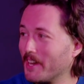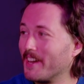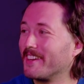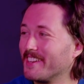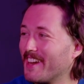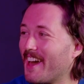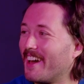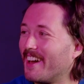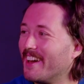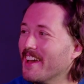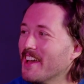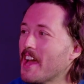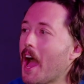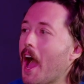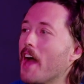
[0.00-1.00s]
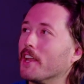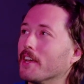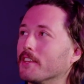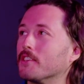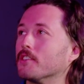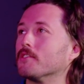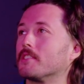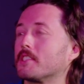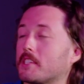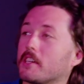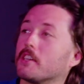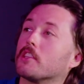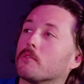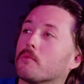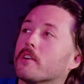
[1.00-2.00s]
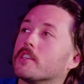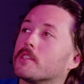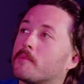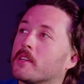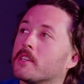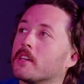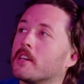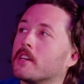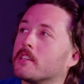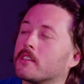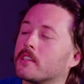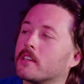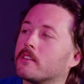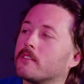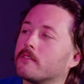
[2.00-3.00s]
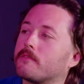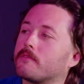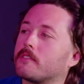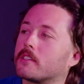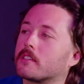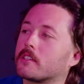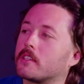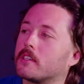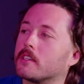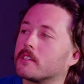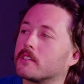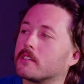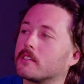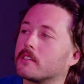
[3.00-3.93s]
Yeah. And then you're saying the words, but in your head you're like, how the fuck can I